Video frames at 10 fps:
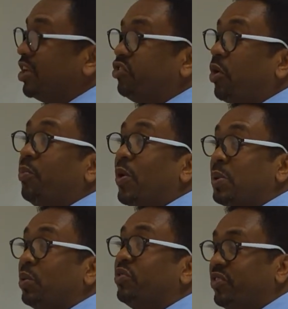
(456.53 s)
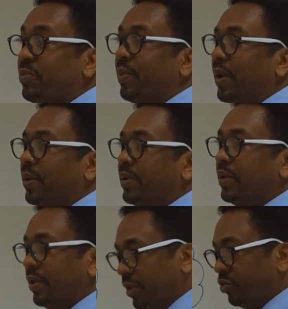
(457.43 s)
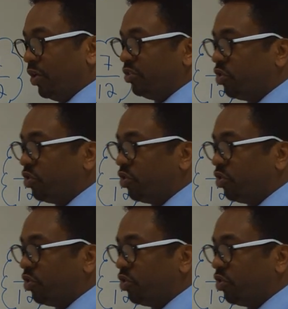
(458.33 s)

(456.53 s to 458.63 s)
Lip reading: the chop when it was simpler. So let's